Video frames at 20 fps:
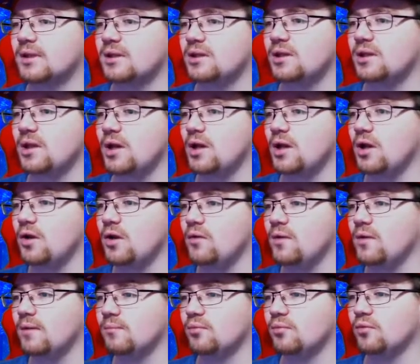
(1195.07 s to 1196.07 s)

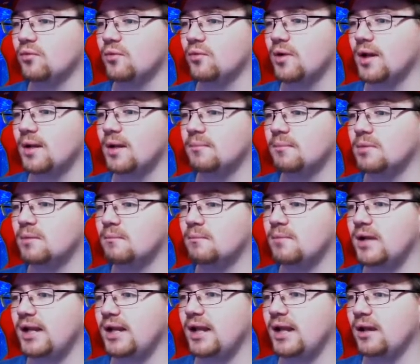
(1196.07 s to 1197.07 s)
No
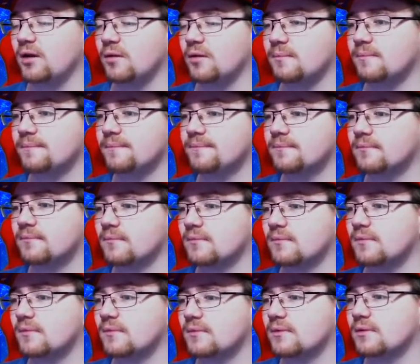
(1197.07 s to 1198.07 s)
problem.
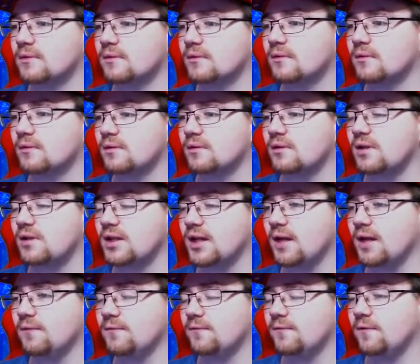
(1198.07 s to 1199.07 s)
Look
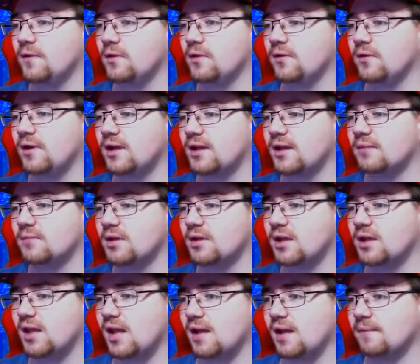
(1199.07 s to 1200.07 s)
how further I am, look
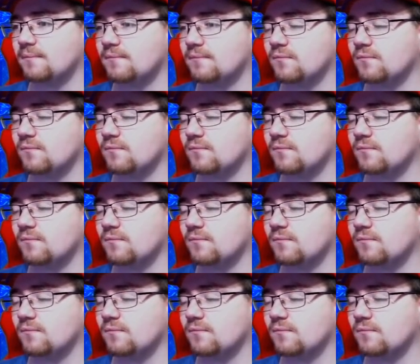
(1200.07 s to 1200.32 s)
at that.